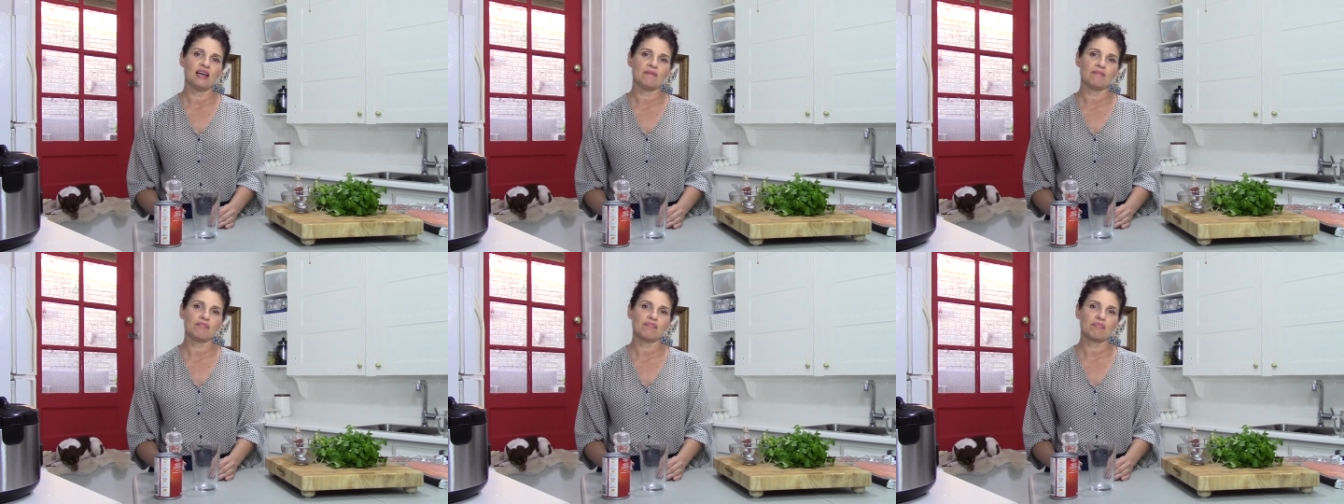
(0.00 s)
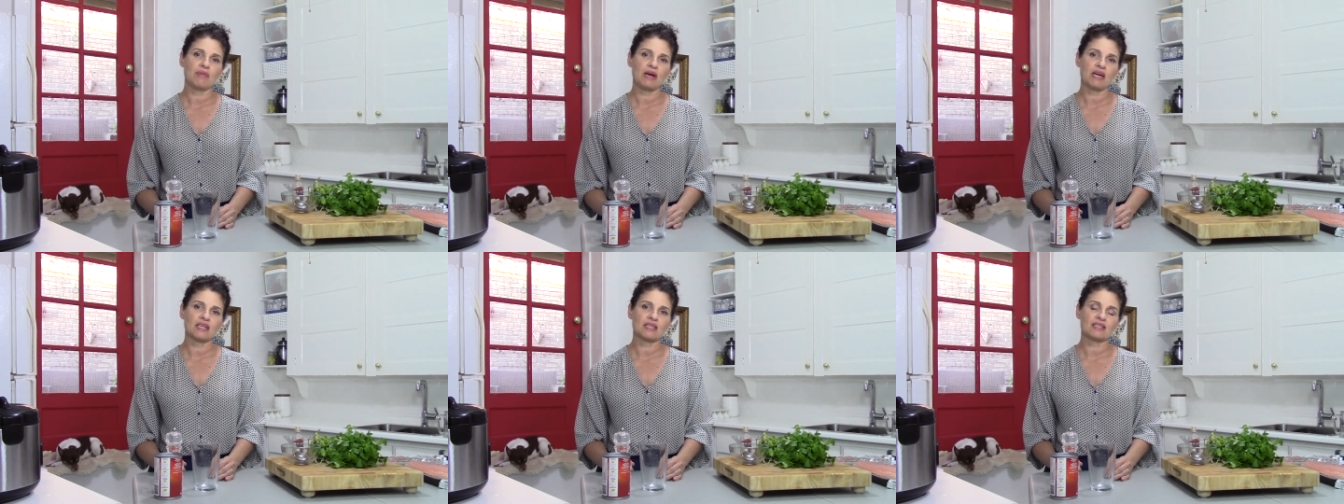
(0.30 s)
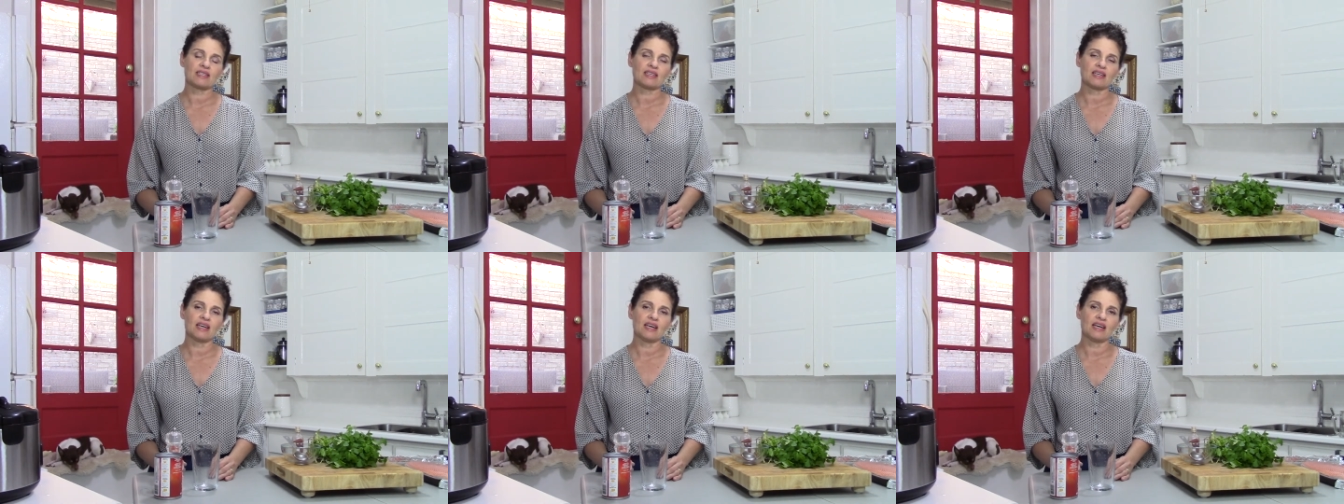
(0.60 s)

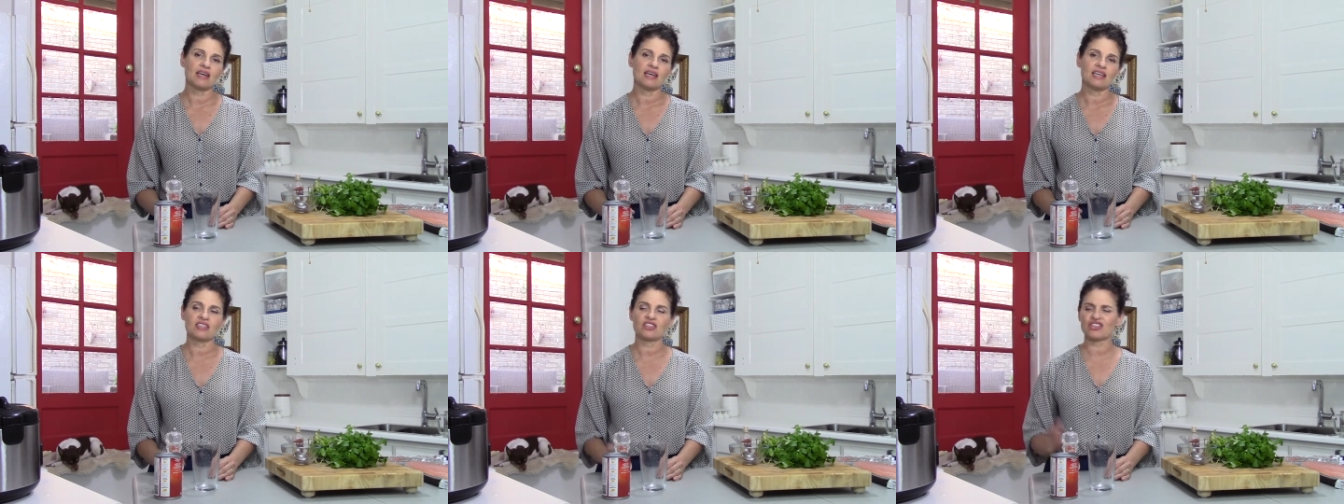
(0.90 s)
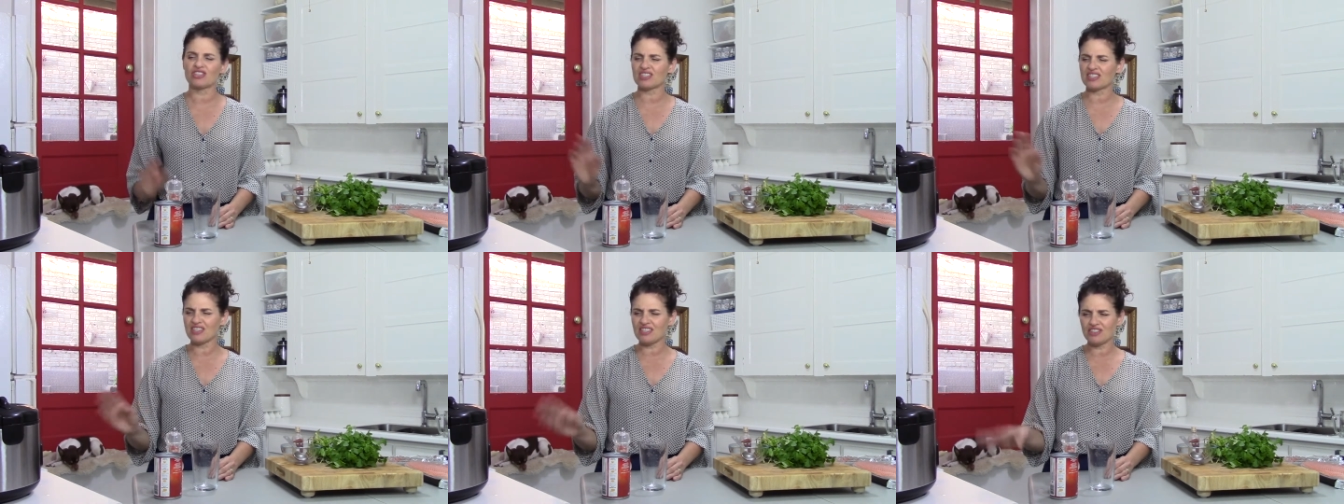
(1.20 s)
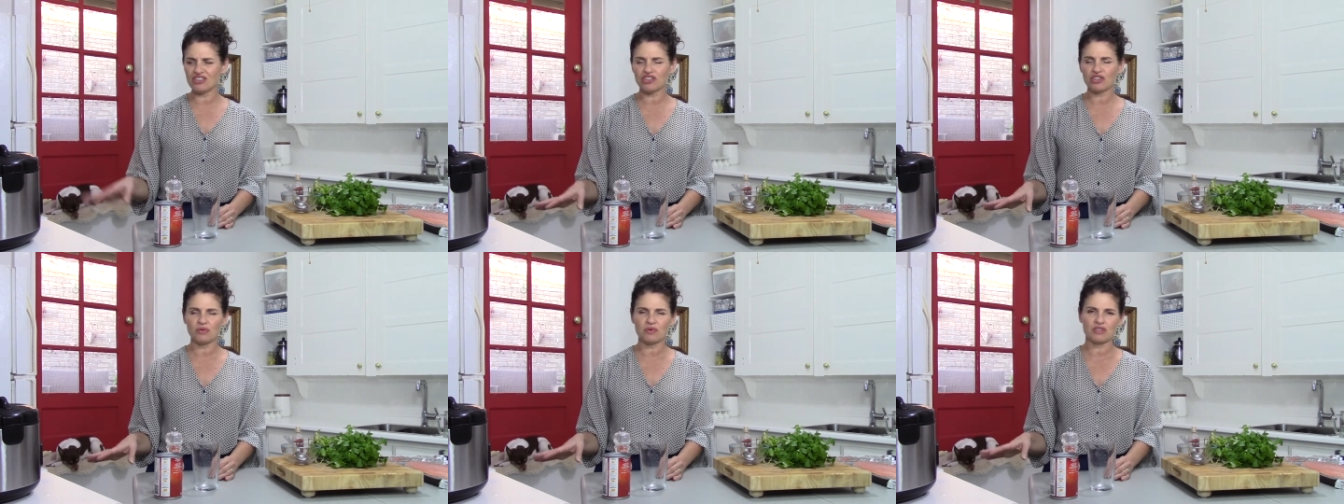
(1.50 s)
but it's just
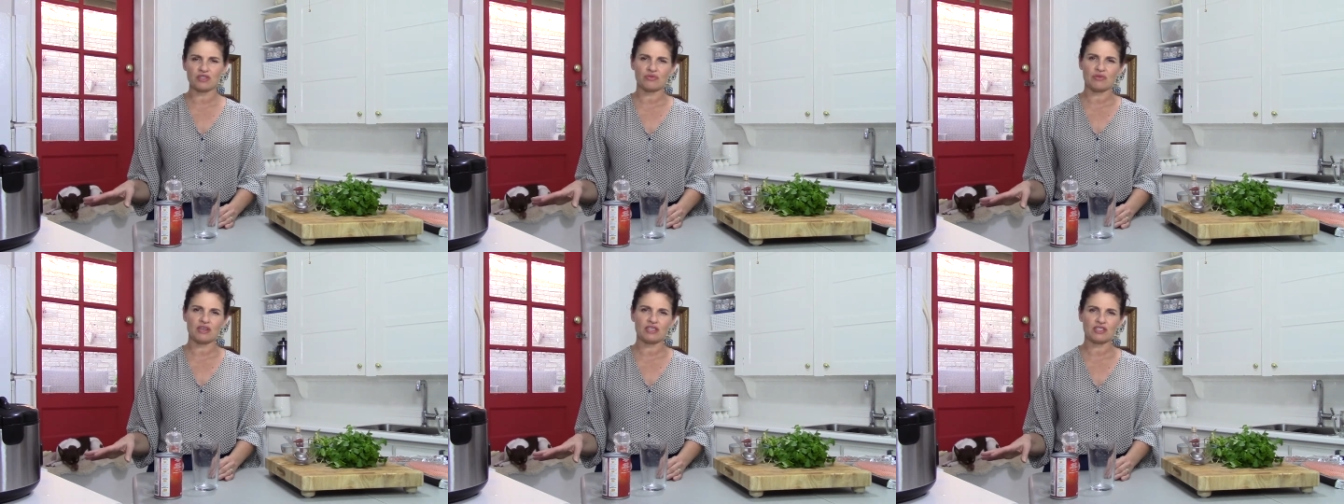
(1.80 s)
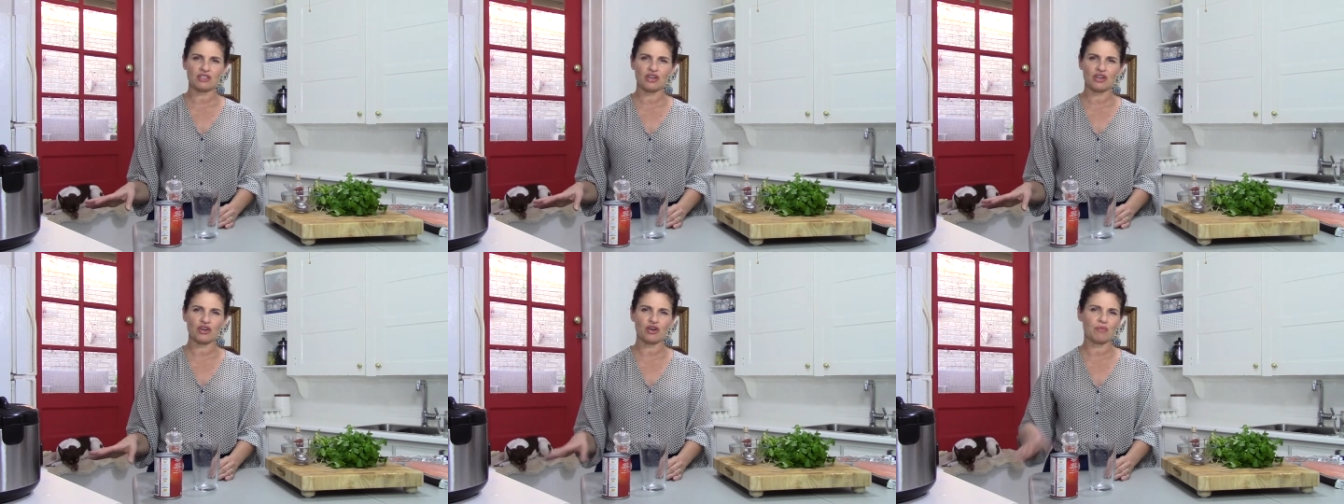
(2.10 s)
easier with the rice cooker.